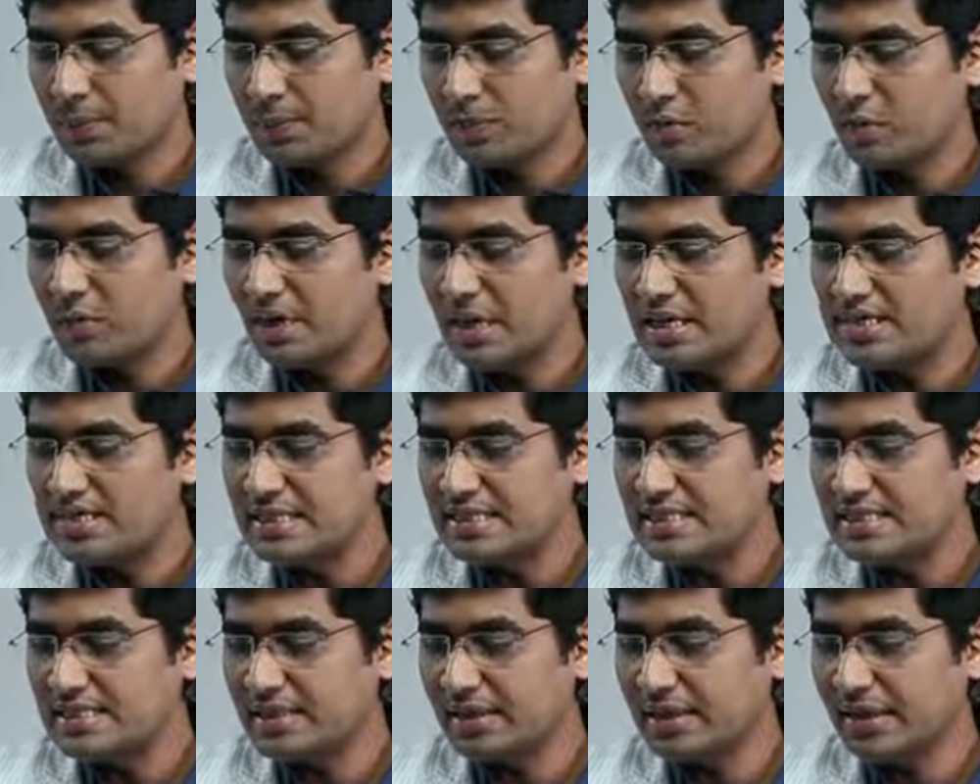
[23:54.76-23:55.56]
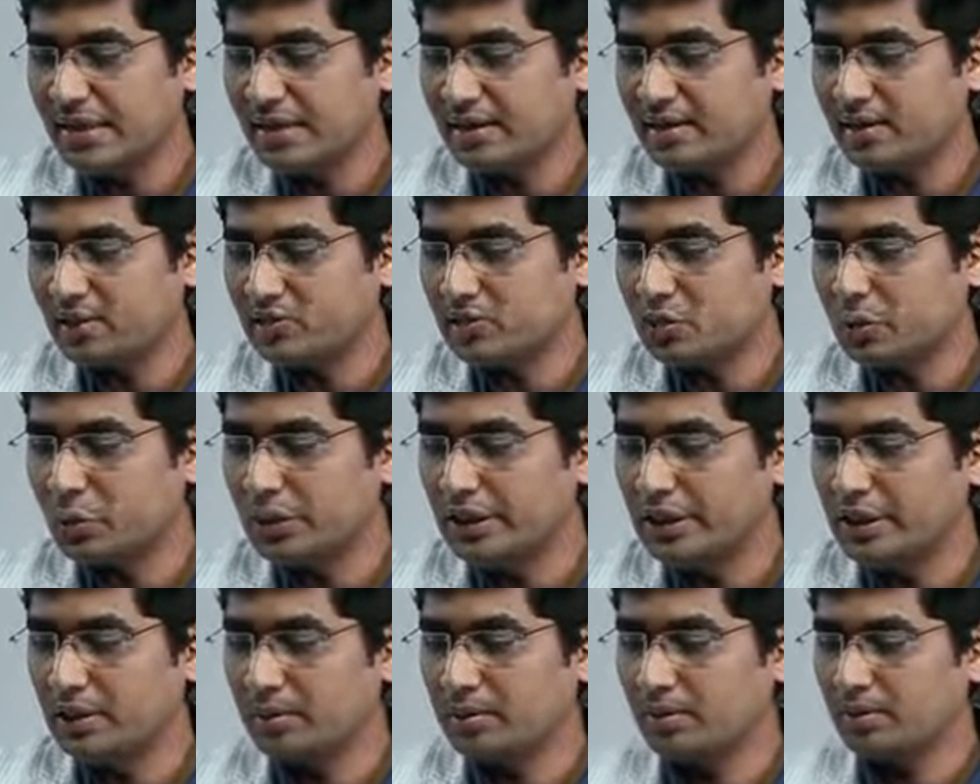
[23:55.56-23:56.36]
So resins like
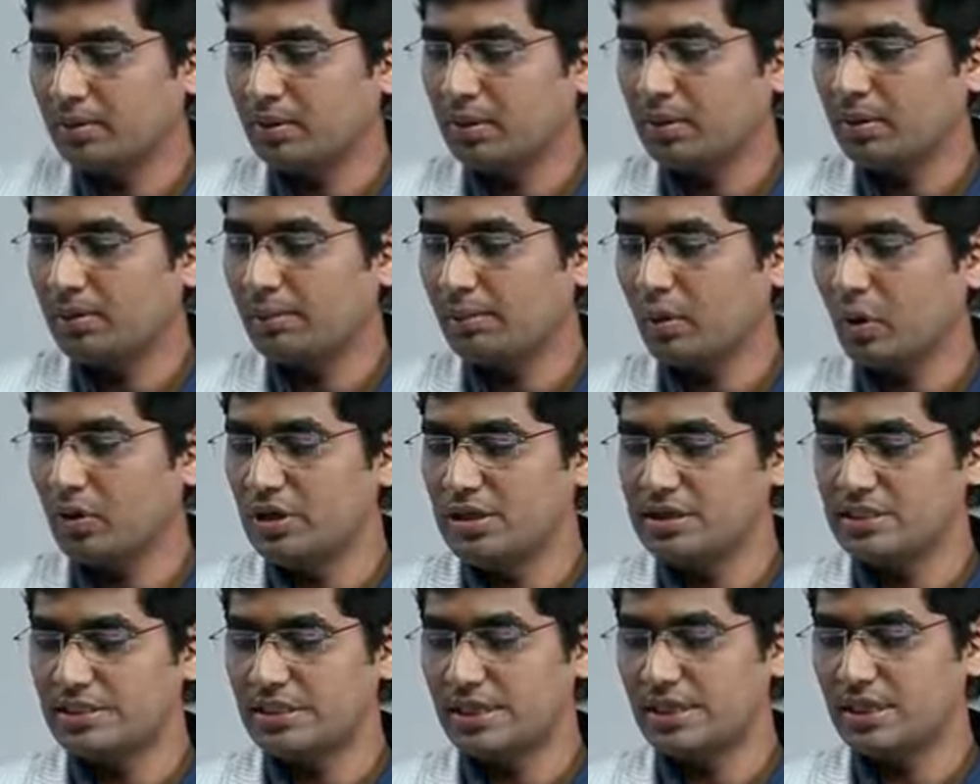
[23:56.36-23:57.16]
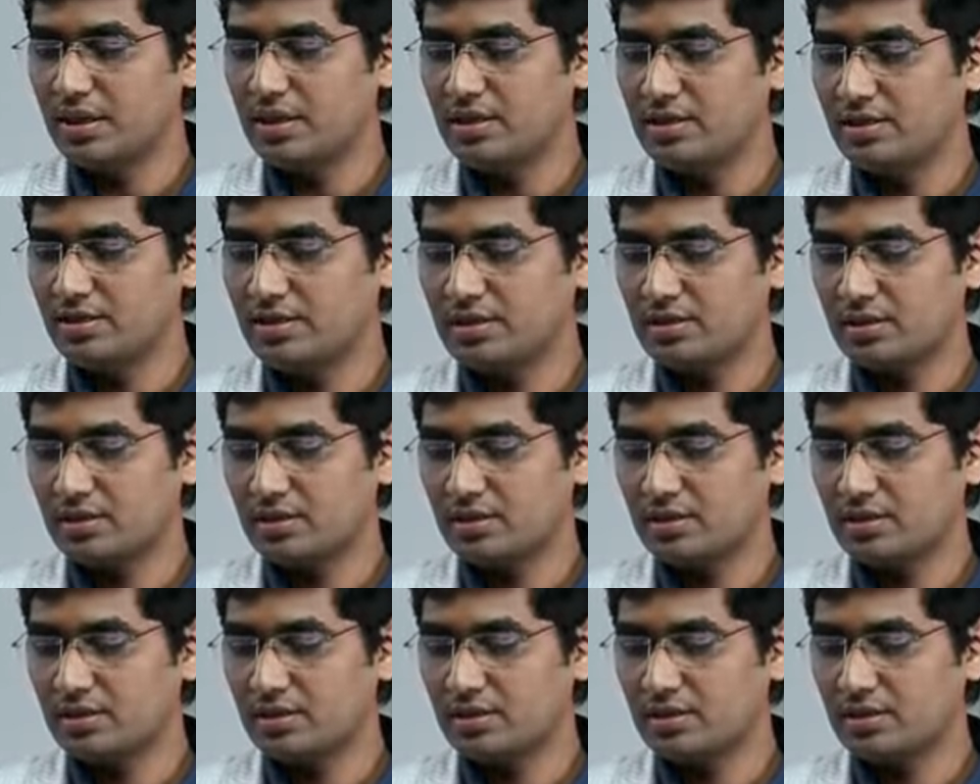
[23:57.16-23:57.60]
sodium polystyrene